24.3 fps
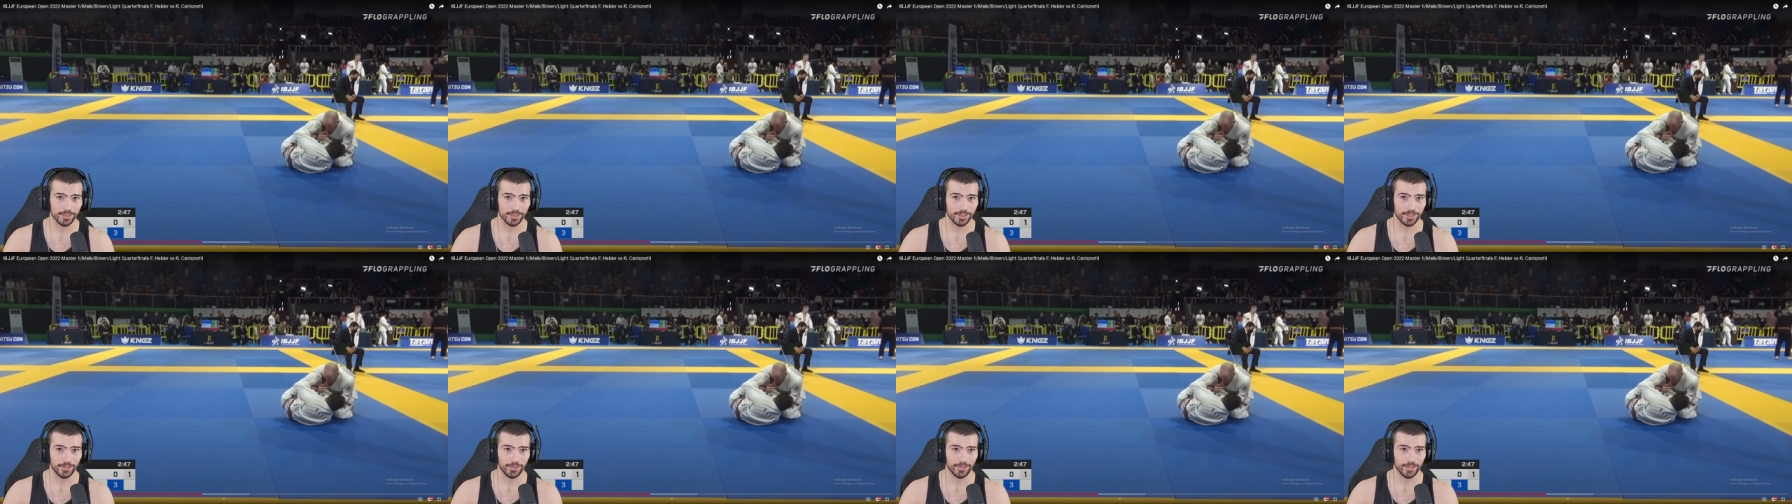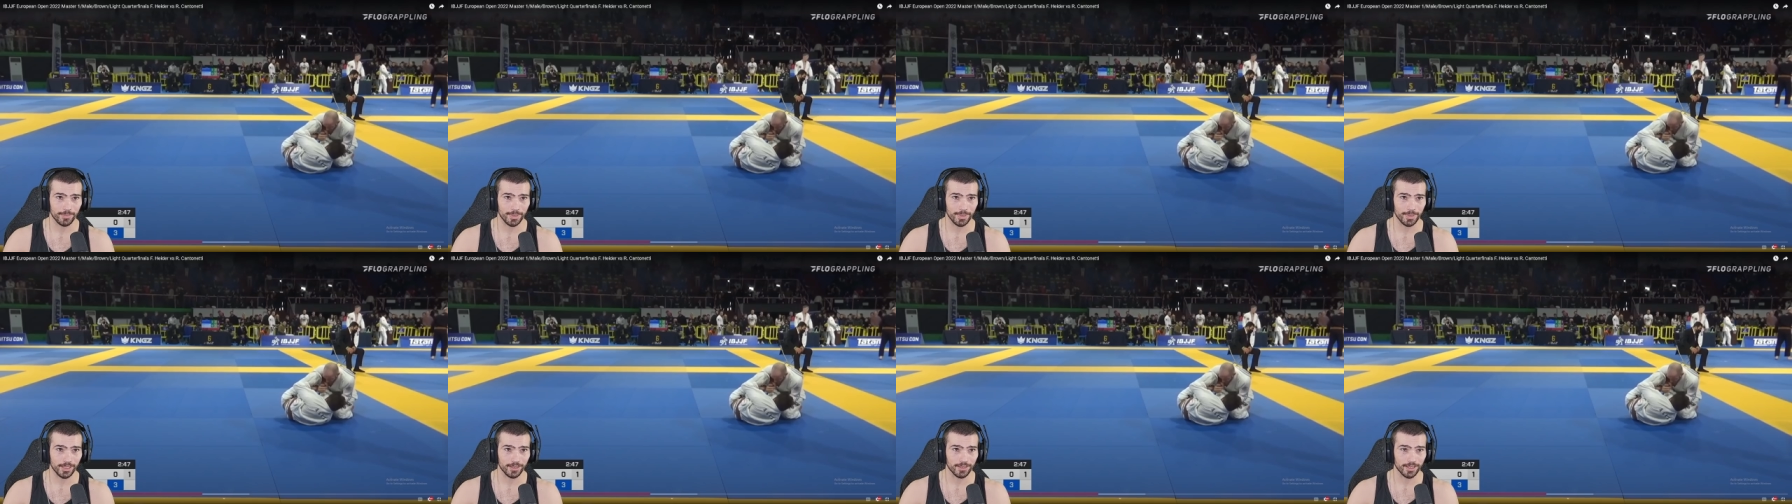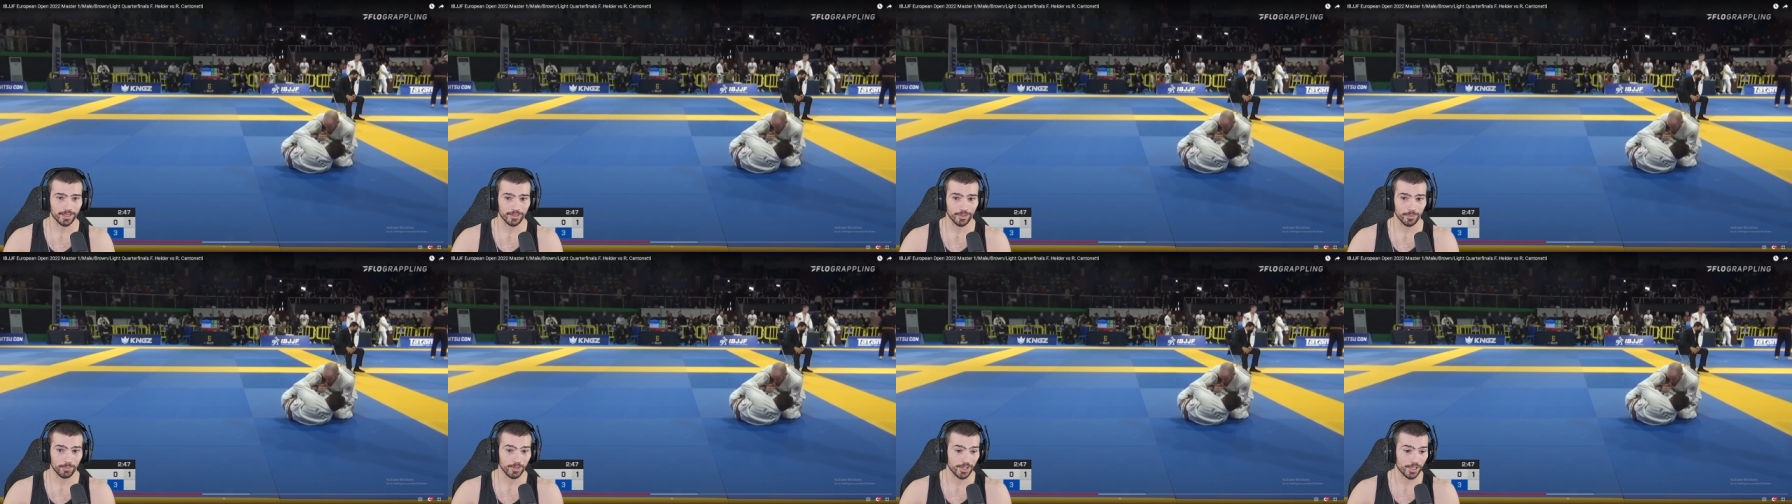You know what I mean?
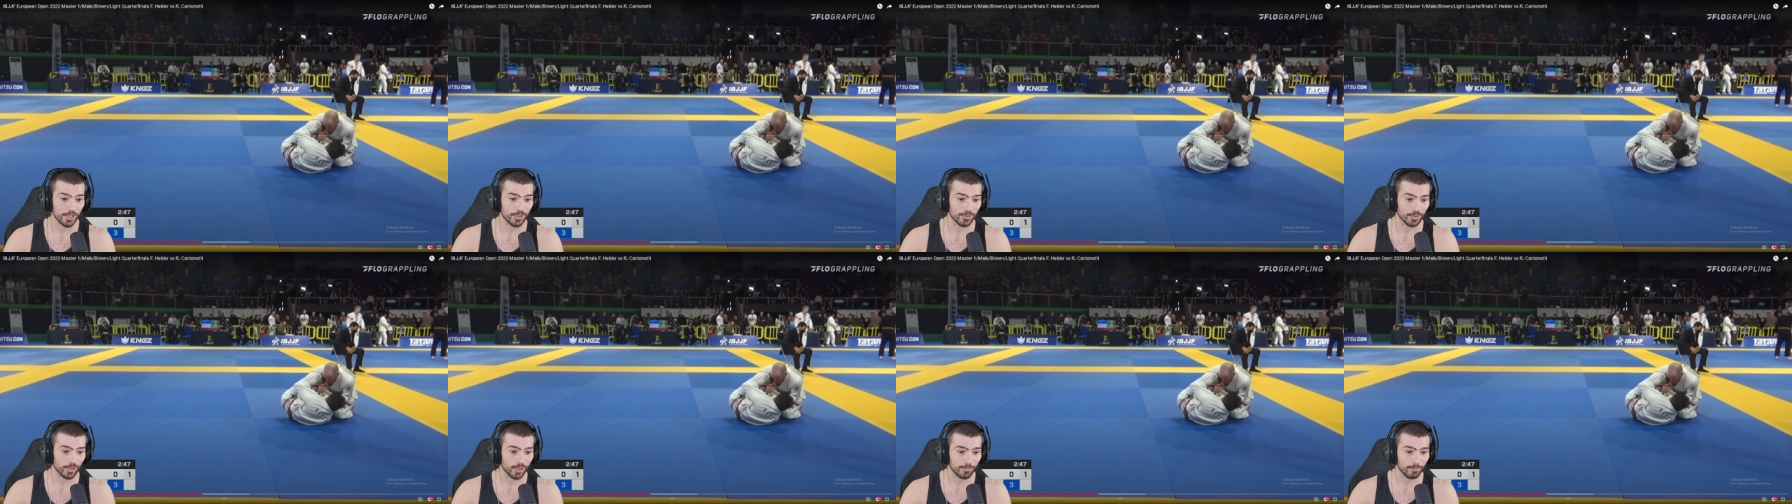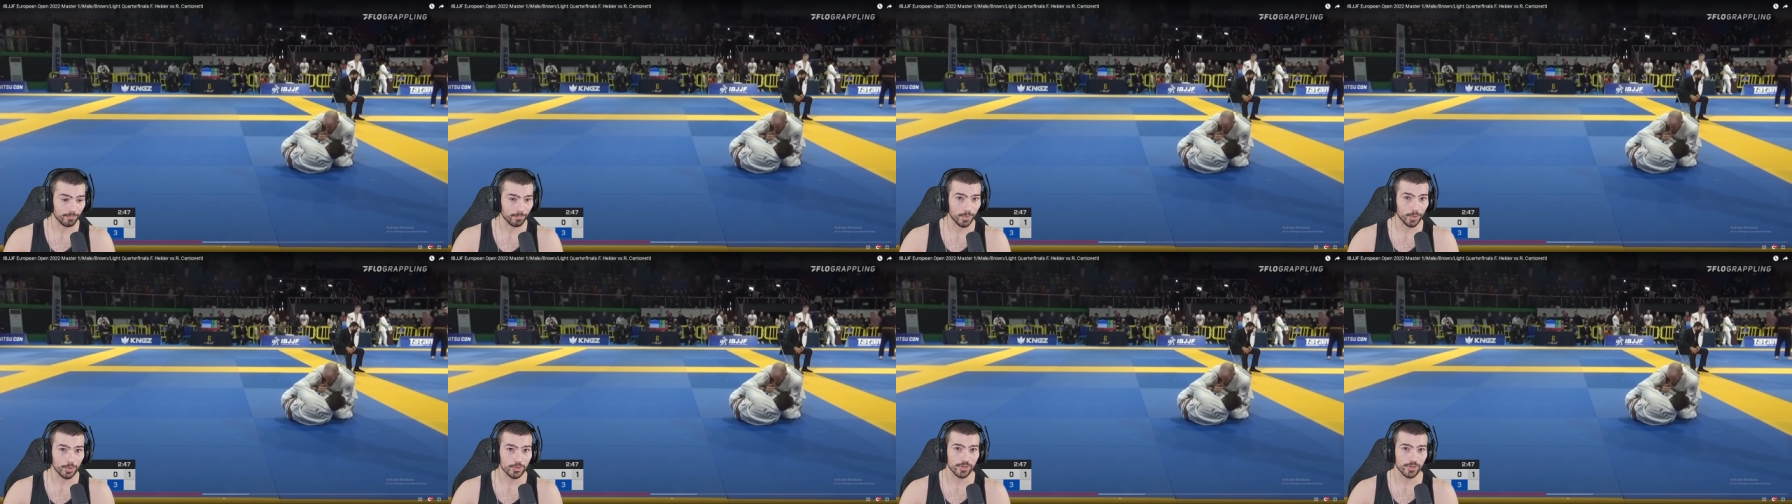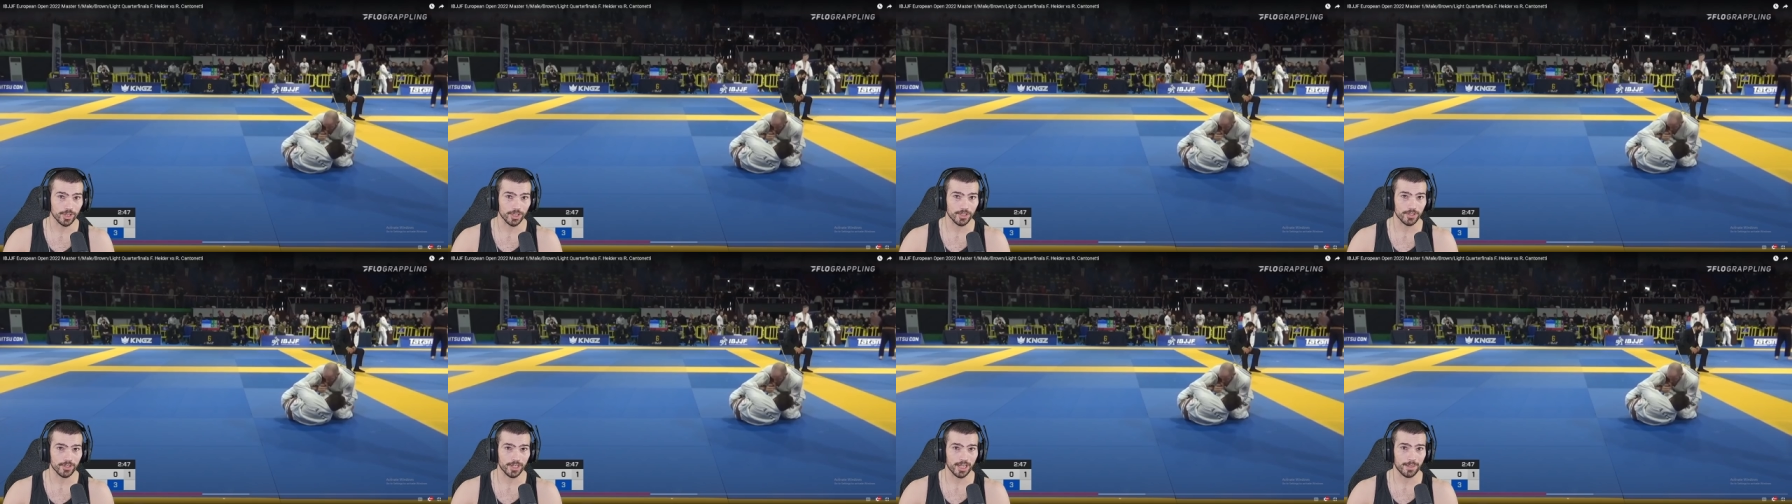Like they'll break your arm most of
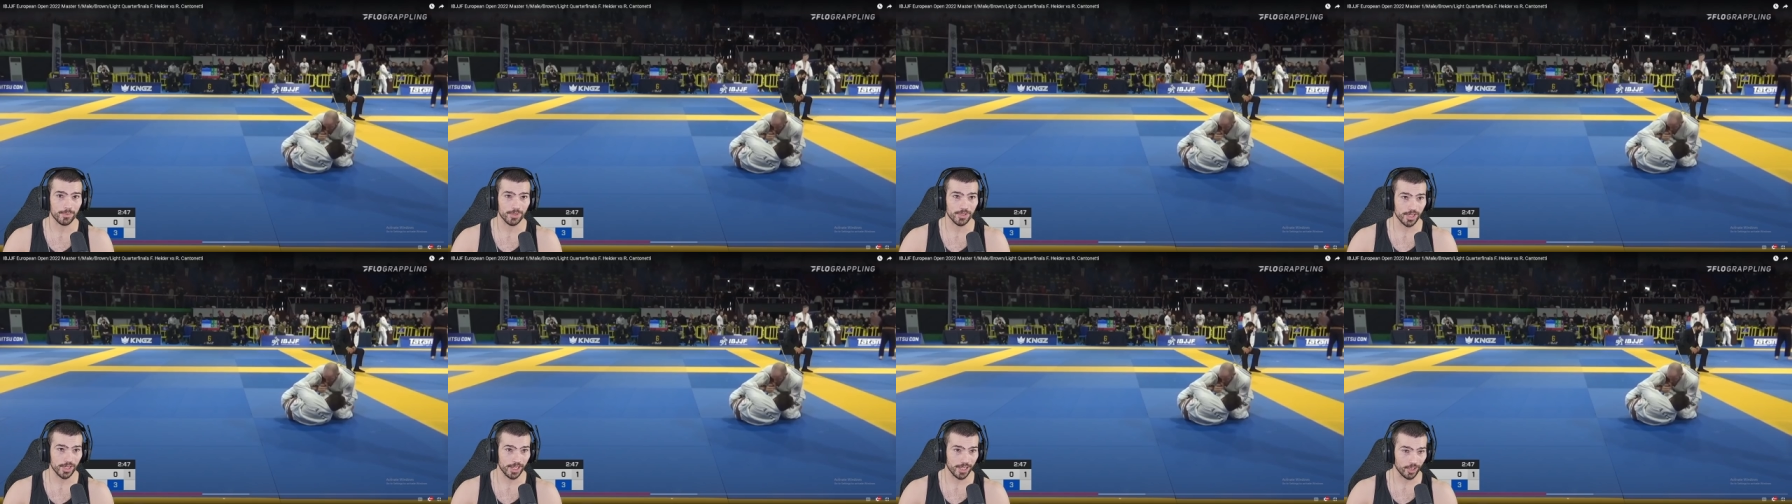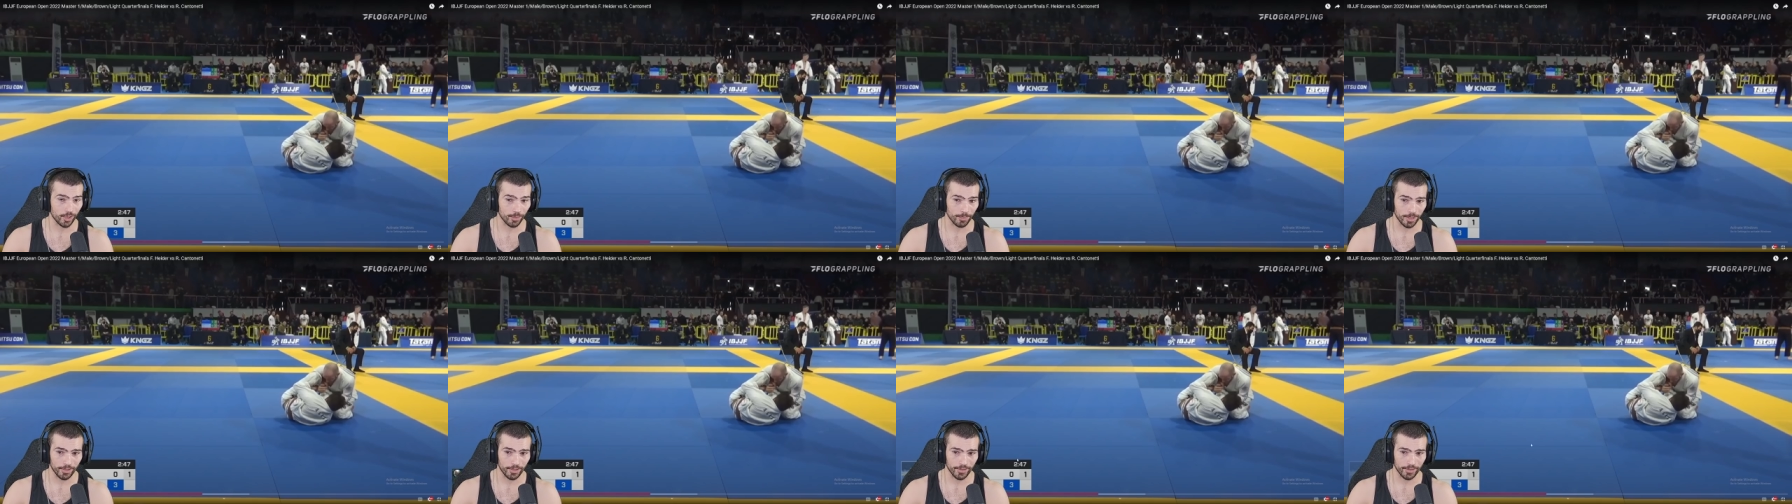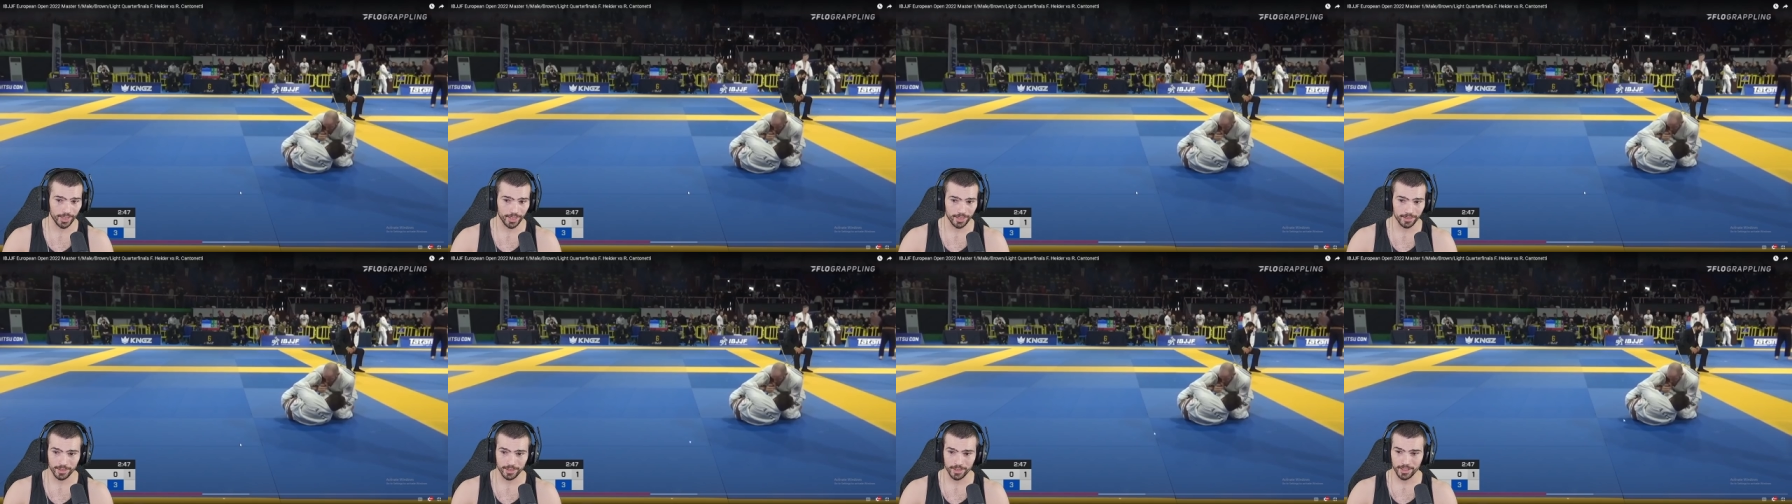the time. It's a hail
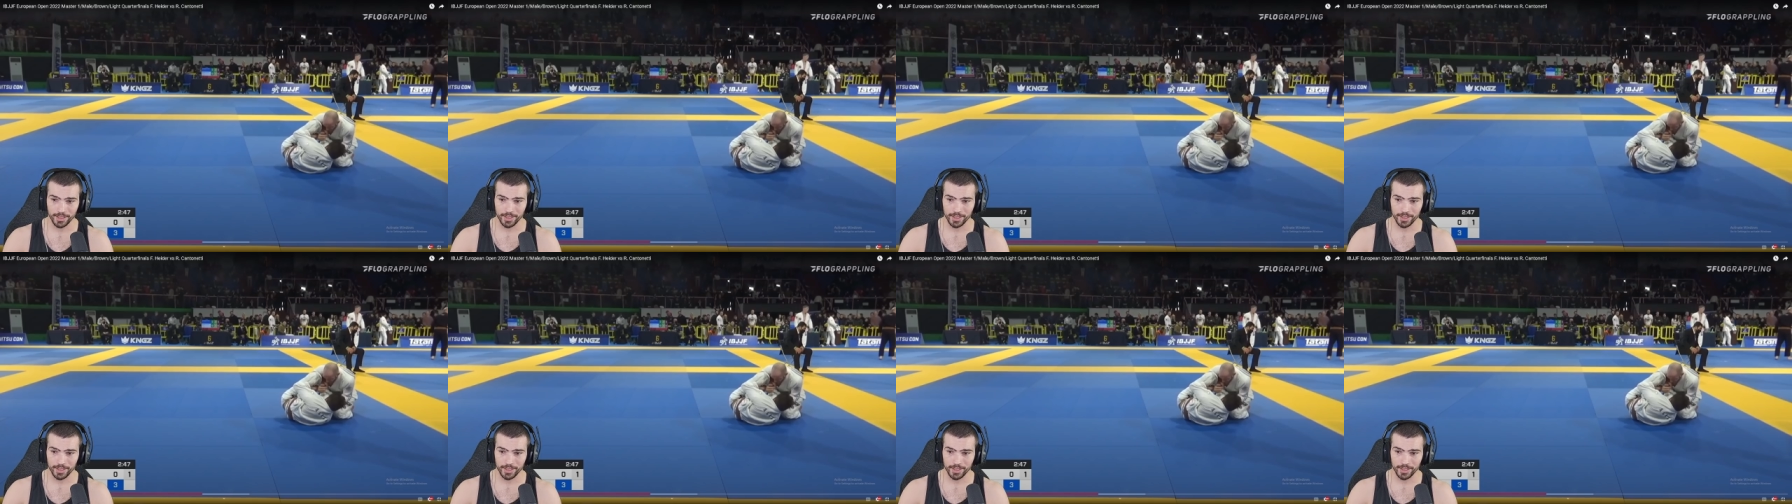mary.